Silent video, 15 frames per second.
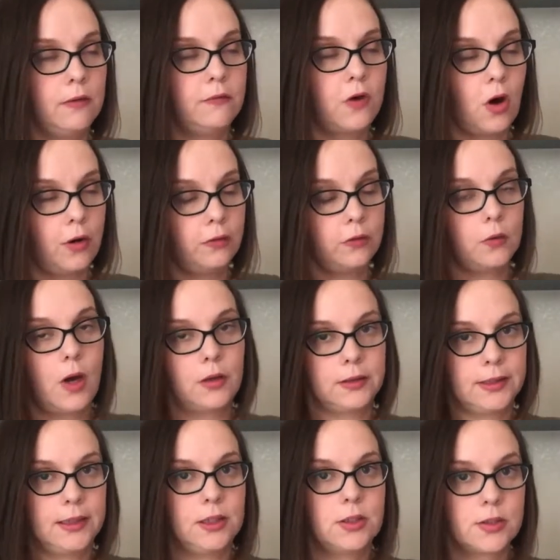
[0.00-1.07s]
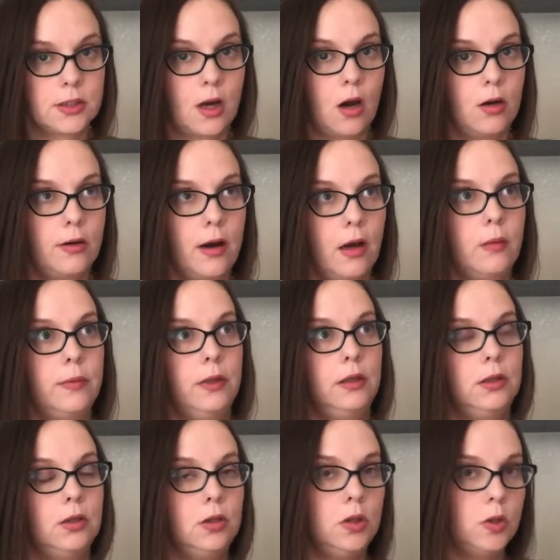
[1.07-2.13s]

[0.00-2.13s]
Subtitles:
have gotten throughout the years are now being